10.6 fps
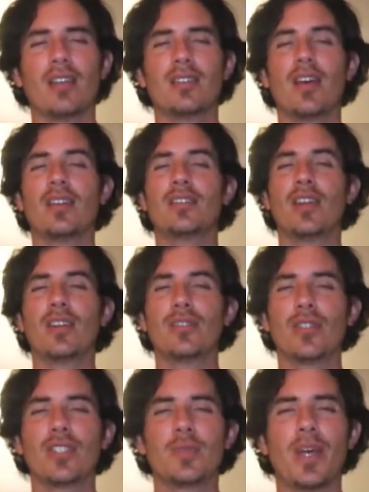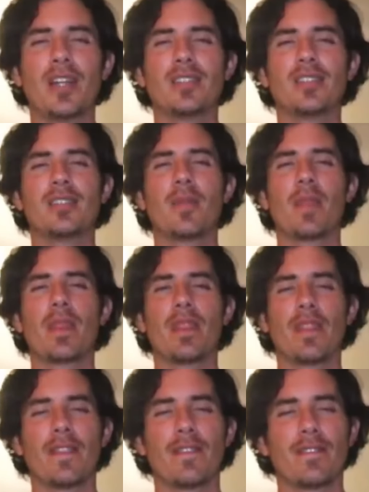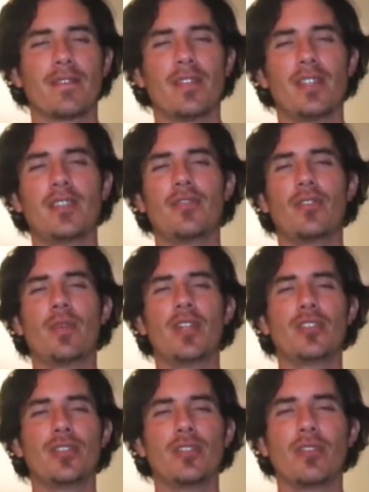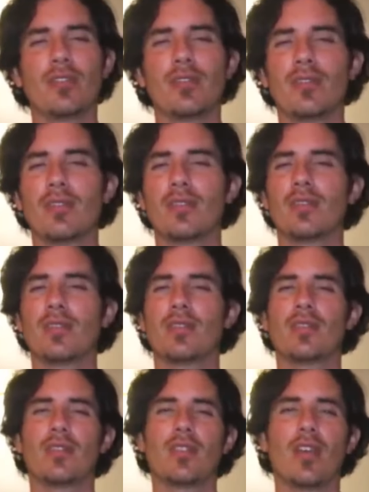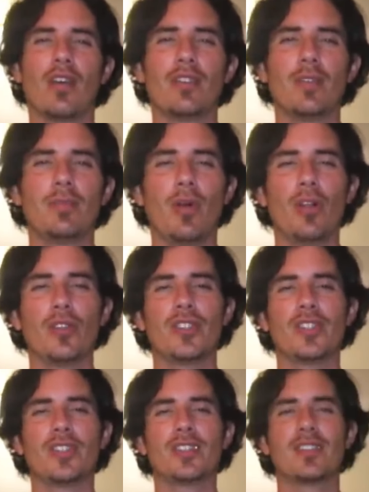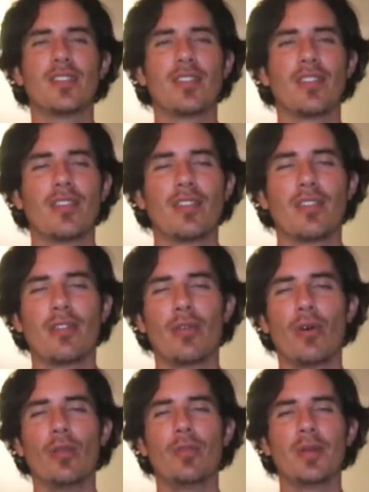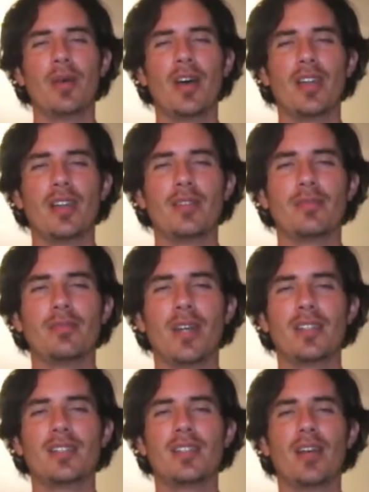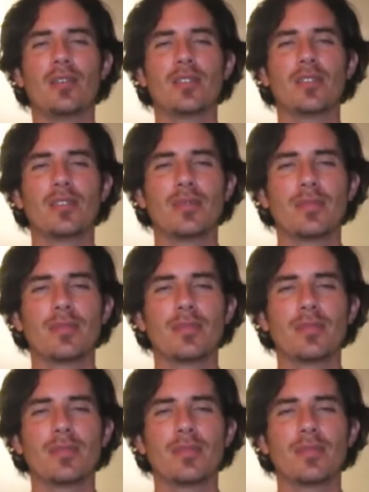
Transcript: And I start to expand this information of the impulses through all my body by the sound.